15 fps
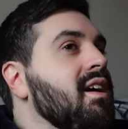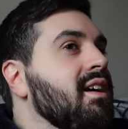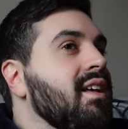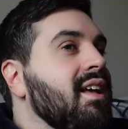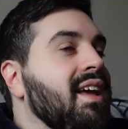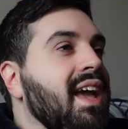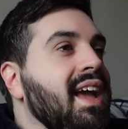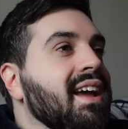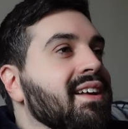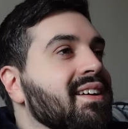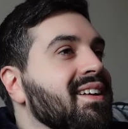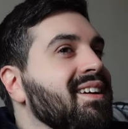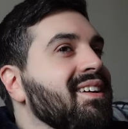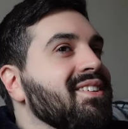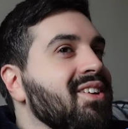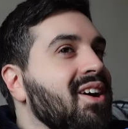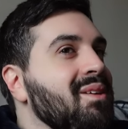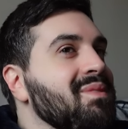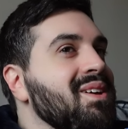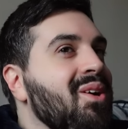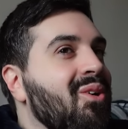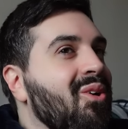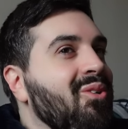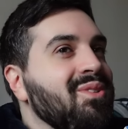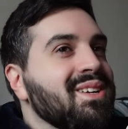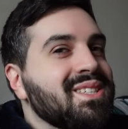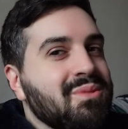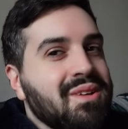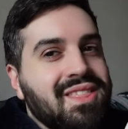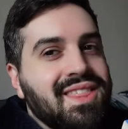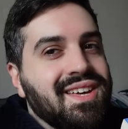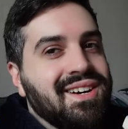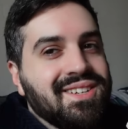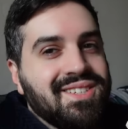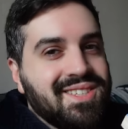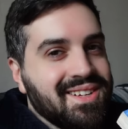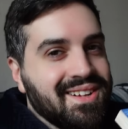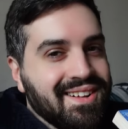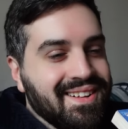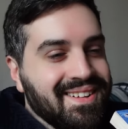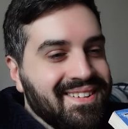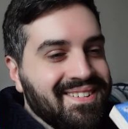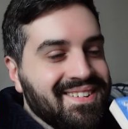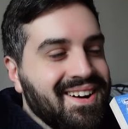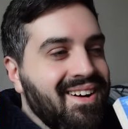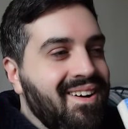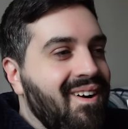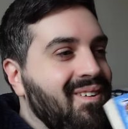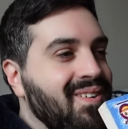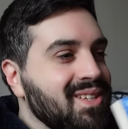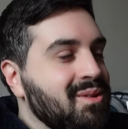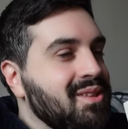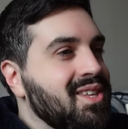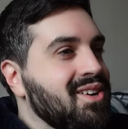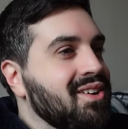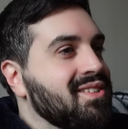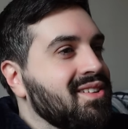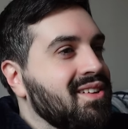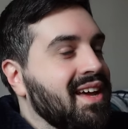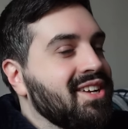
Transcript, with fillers: Again, Nami always with the hustle always with the hustle.